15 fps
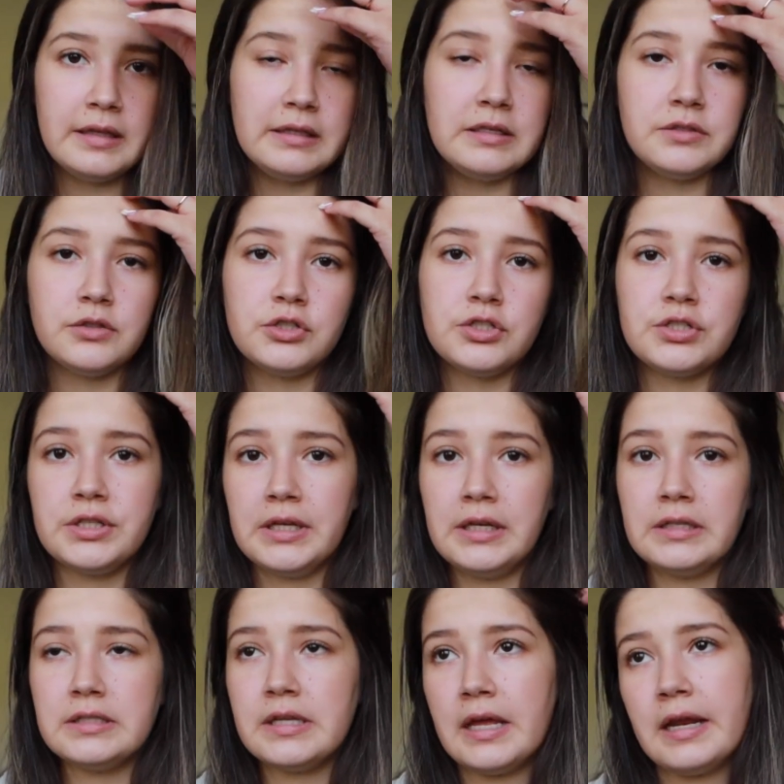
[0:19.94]
and these are just
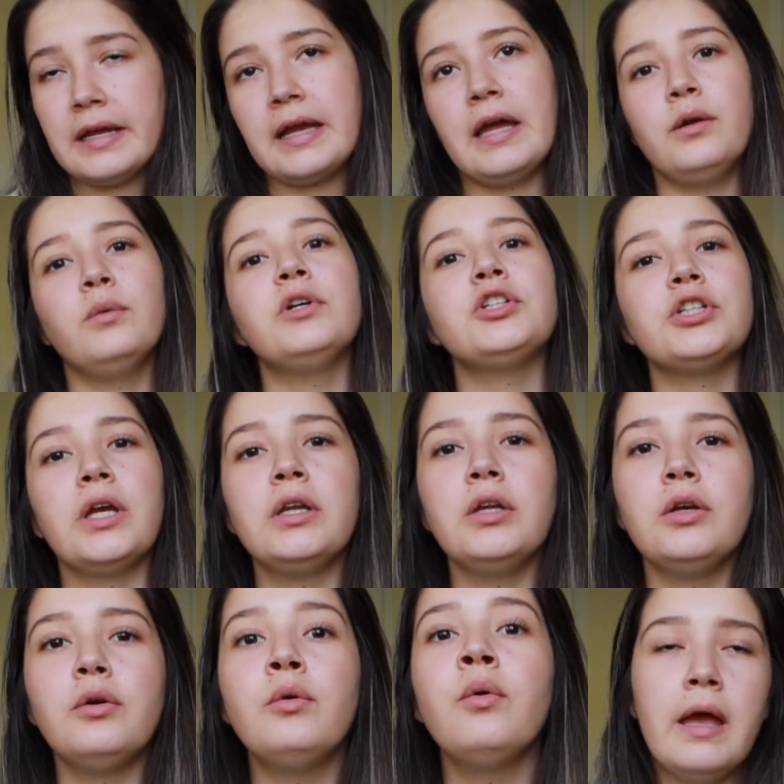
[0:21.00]
things that I kind of wish I
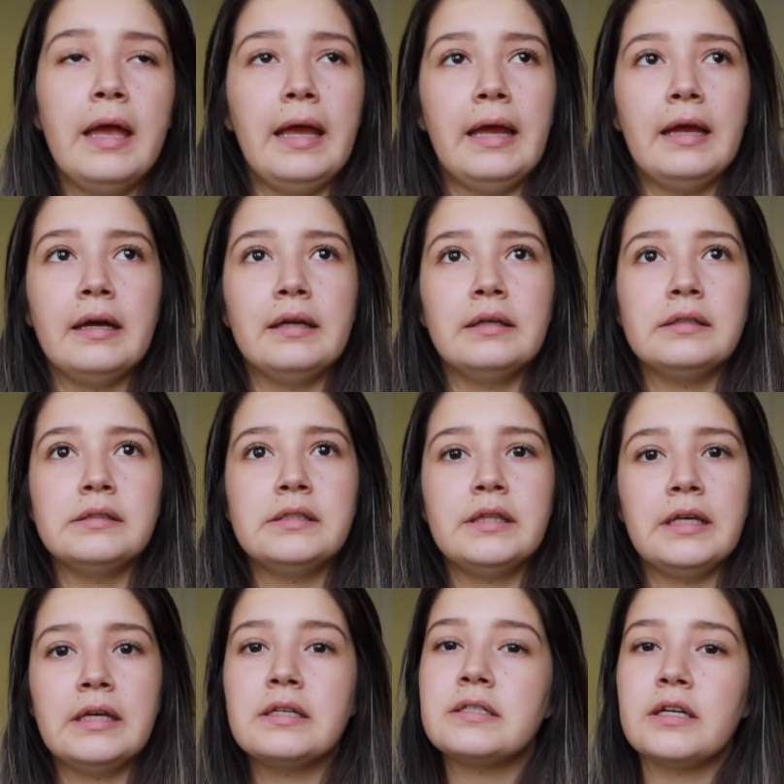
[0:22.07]
knew and
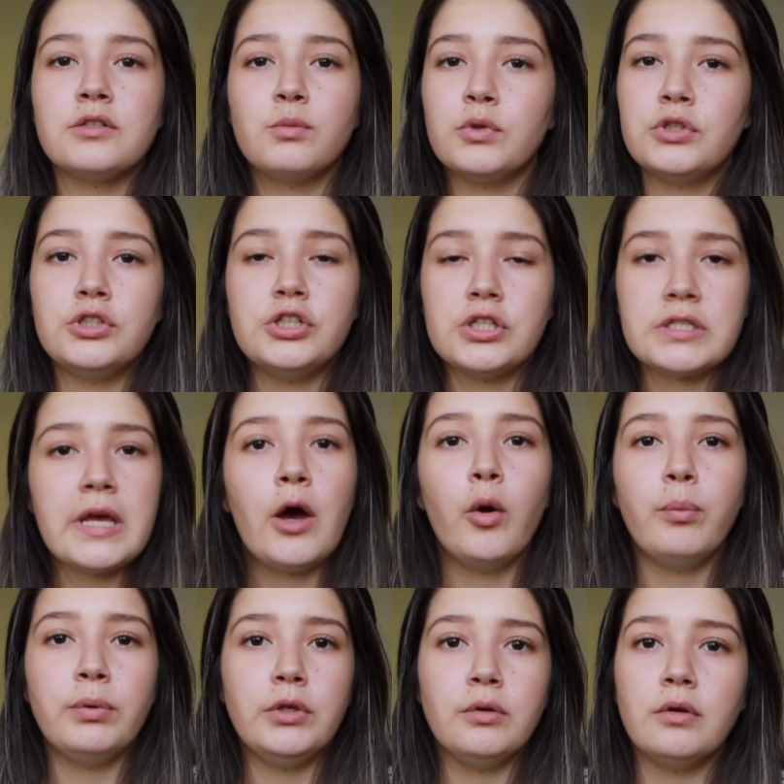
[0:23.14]
things that would just
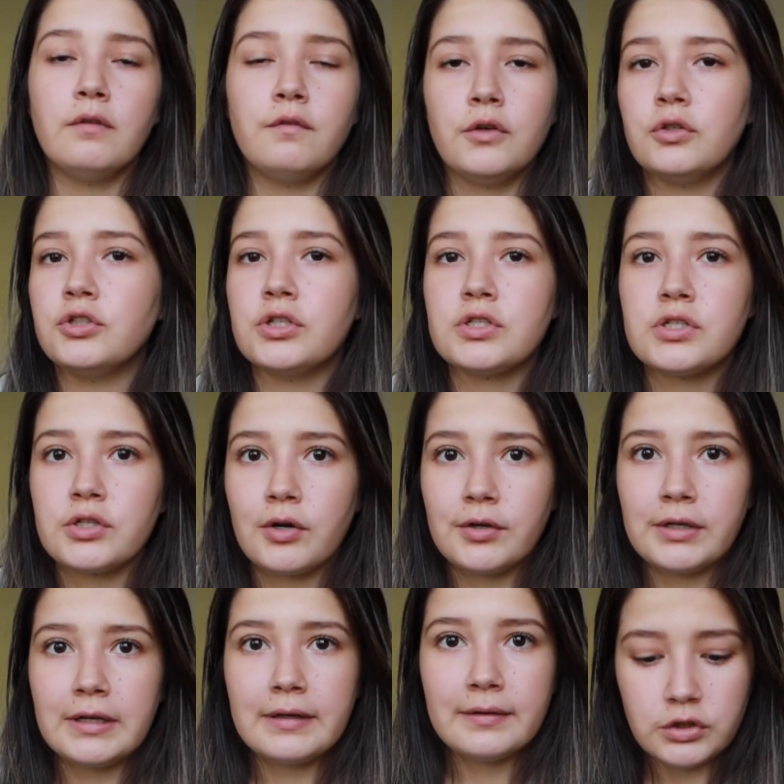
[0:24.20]
help you if you're just
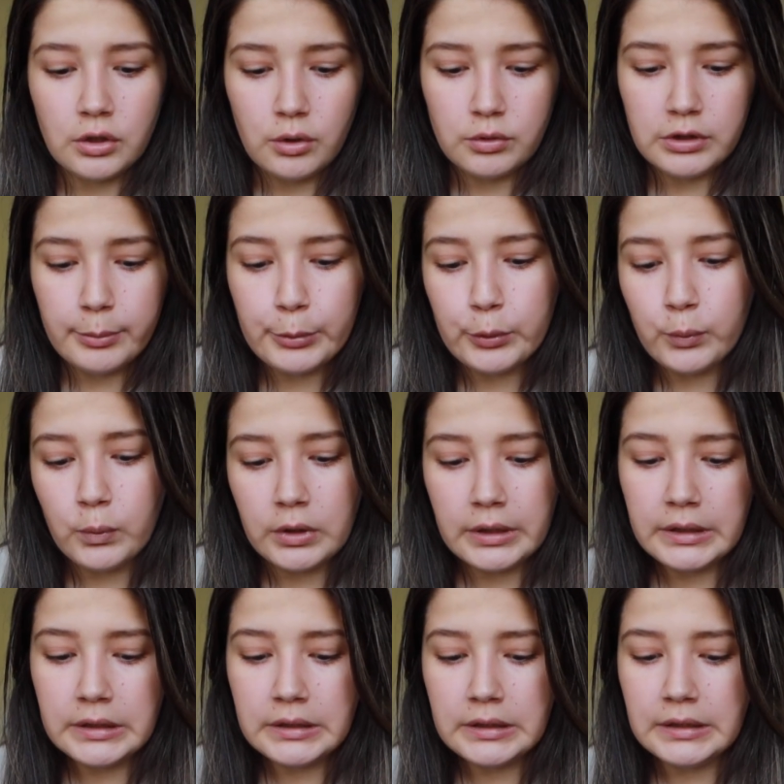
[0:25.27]
starting. So number
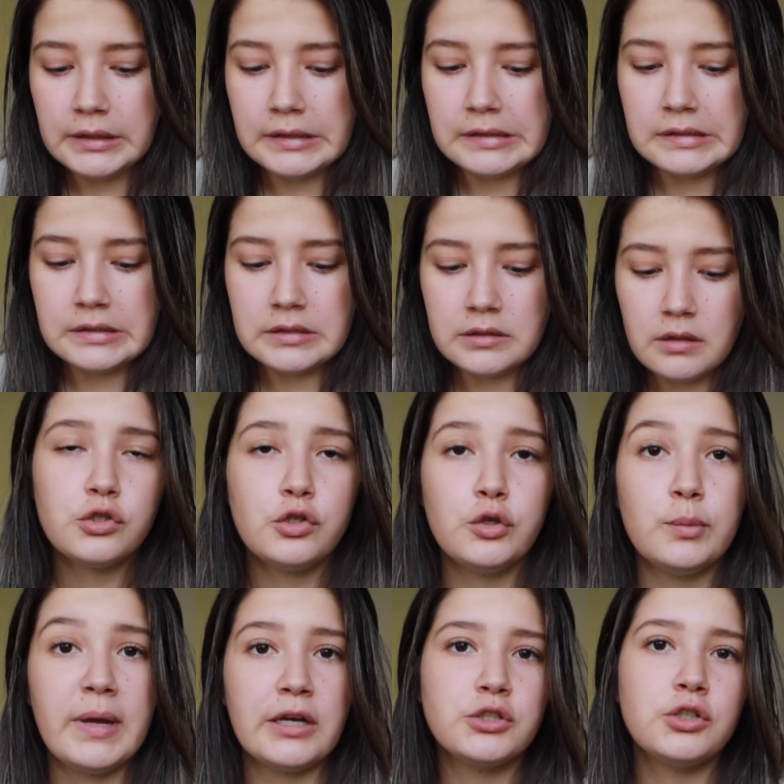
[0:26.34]
one is
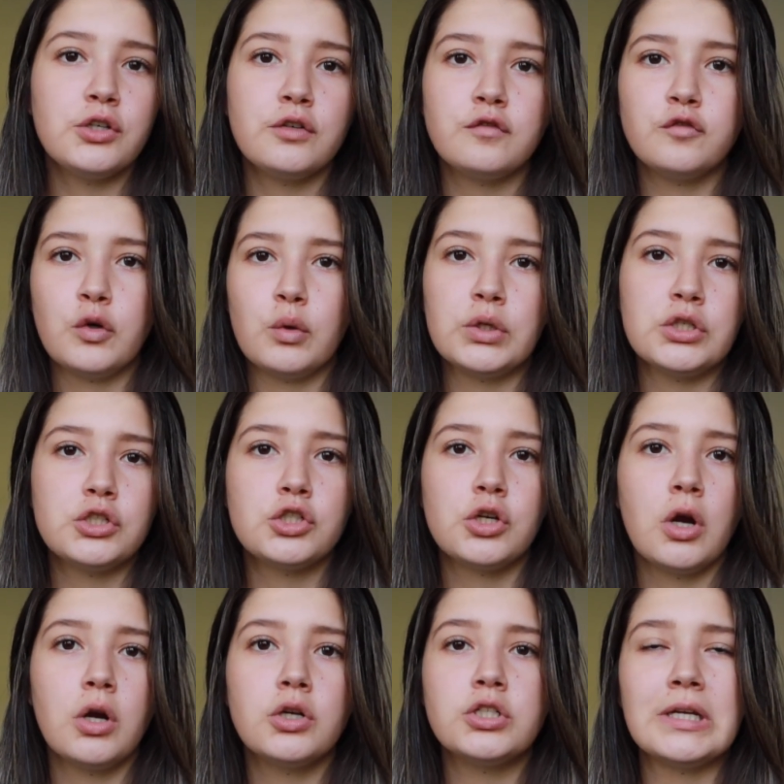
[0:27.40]
to make sure your phone is
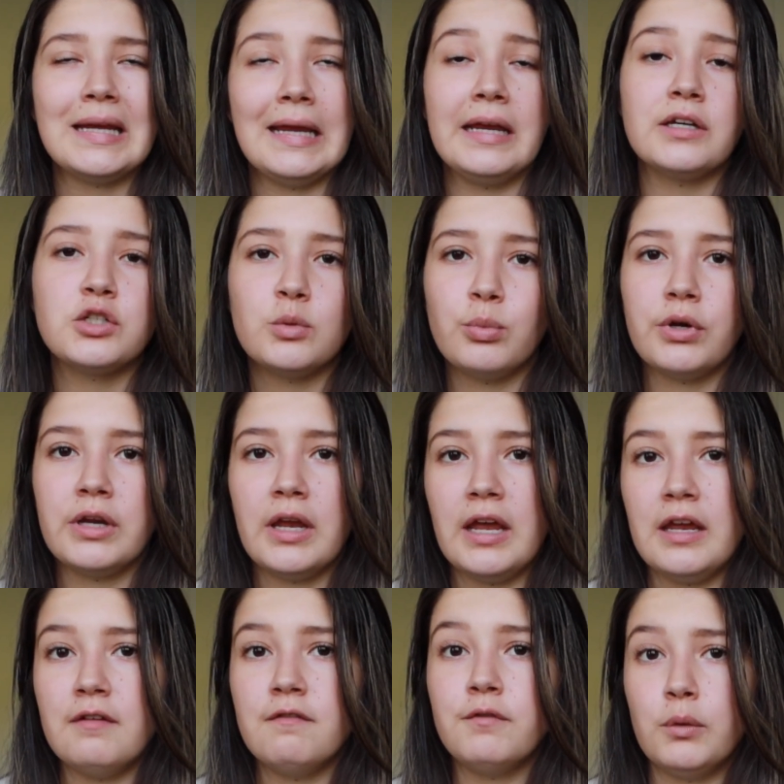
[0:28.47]
charged and to
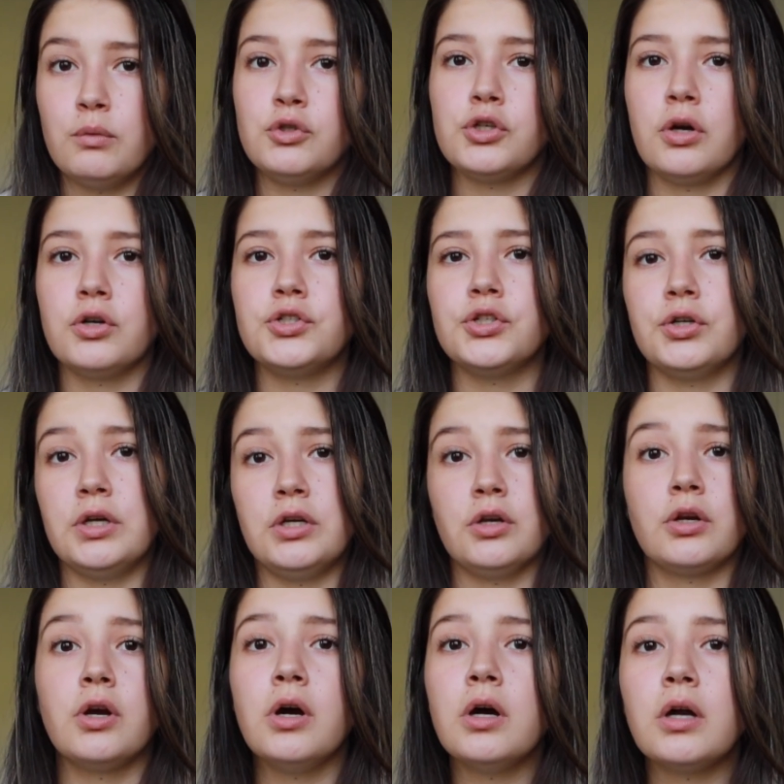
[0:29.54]
bring a phone charger in
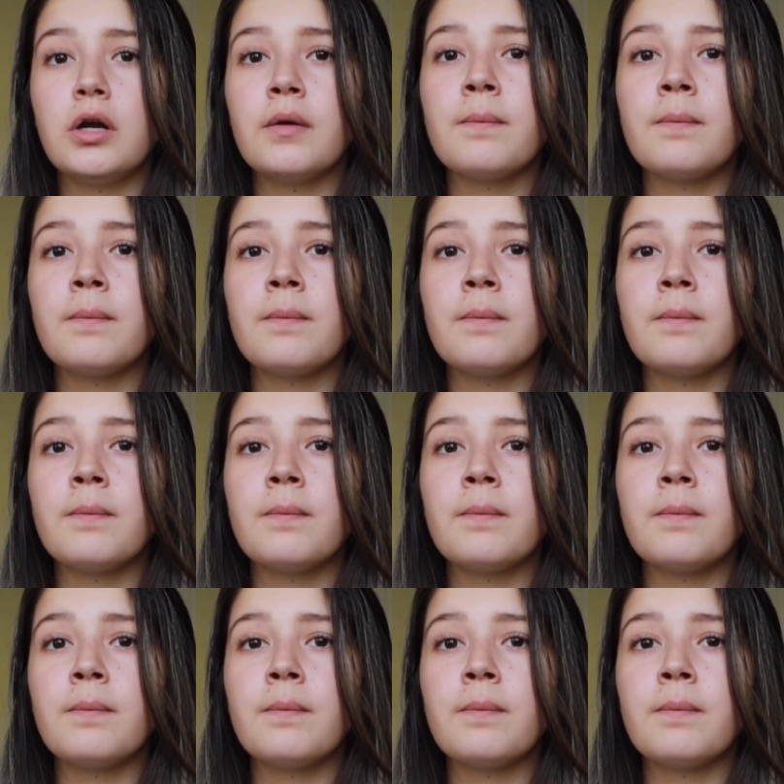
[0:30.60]
your car,